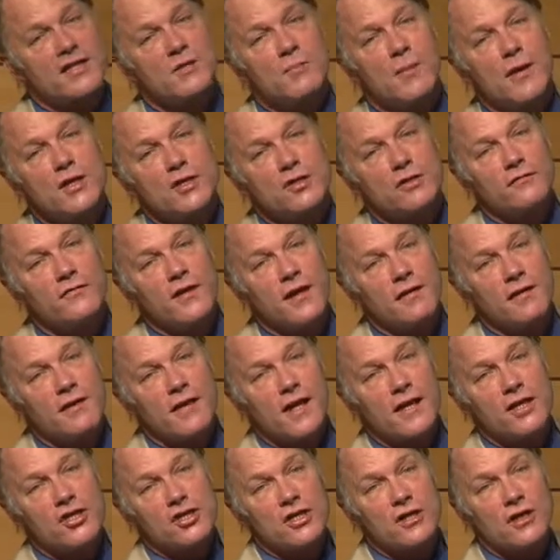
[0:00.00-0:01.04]
spatial
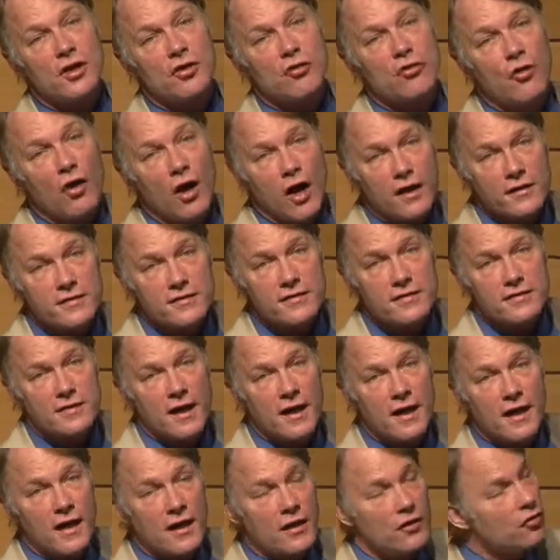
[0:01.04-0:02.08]
variation across
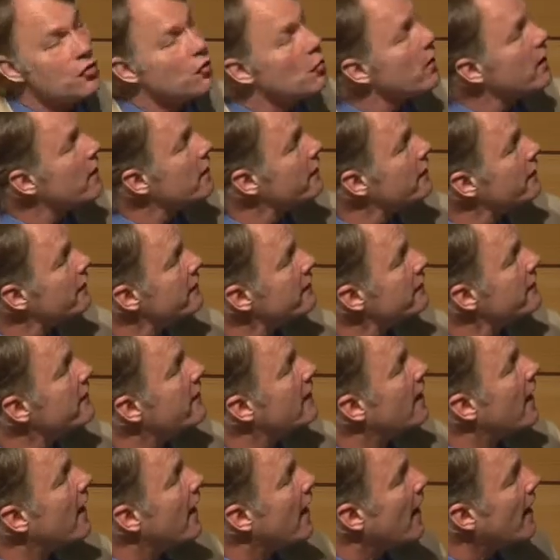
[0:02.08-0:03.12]
New England,
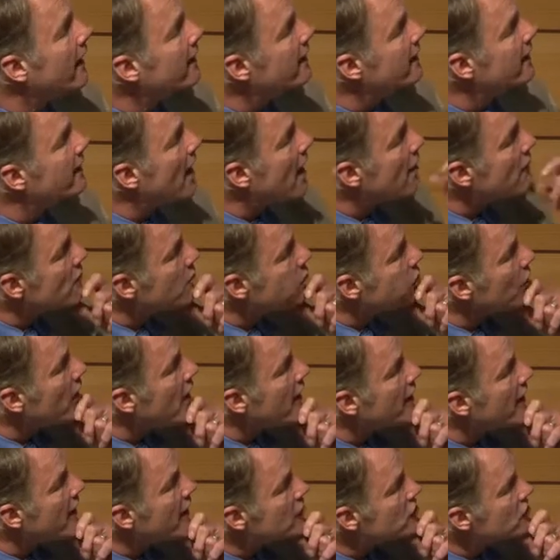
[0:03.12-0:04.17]
I didn't have a
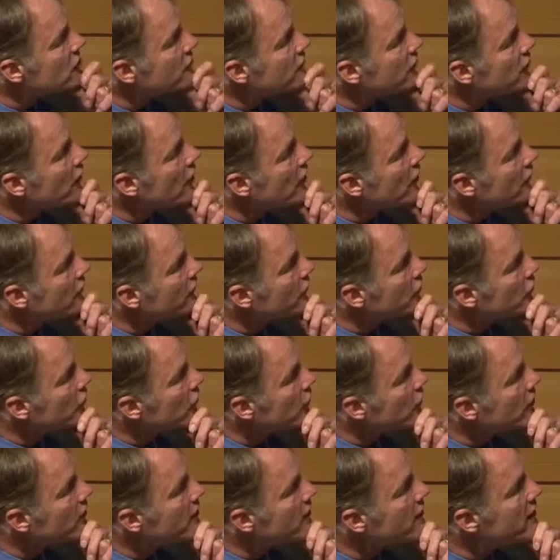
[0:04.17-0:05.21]
plot actually for all of the
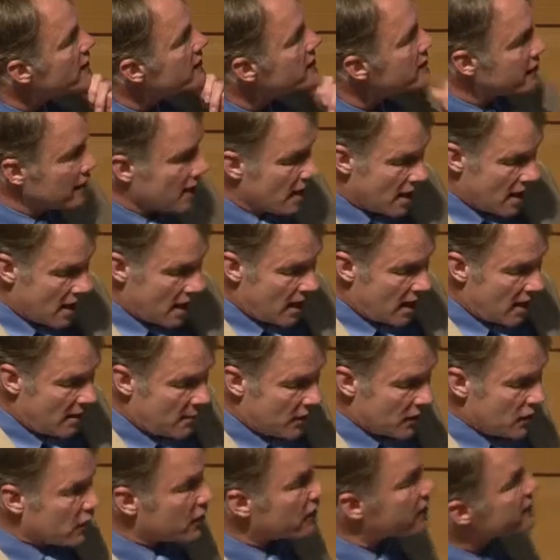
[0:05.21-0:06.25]
Northeast,
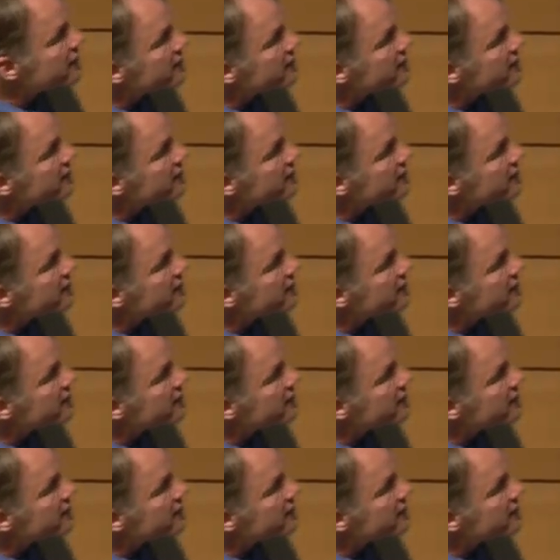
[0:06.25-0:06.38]
but you can